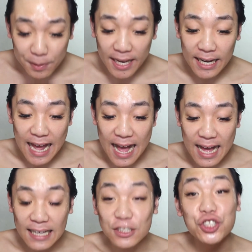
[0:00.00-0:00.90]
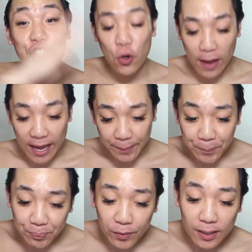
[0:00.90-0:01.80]
played as
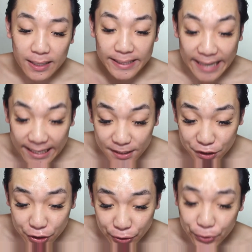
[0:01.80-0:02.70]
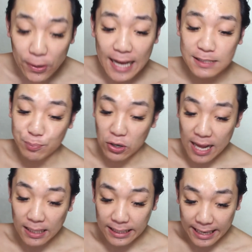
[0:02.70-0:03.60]
JoAnna, Dana Sue as Brooke
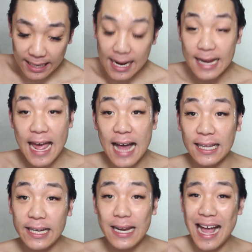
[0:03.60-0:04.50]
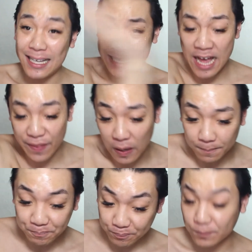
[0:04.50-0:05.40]
Elliott, and Helen as Heather.
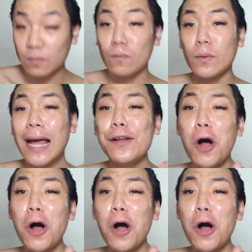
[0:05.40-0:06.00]
Now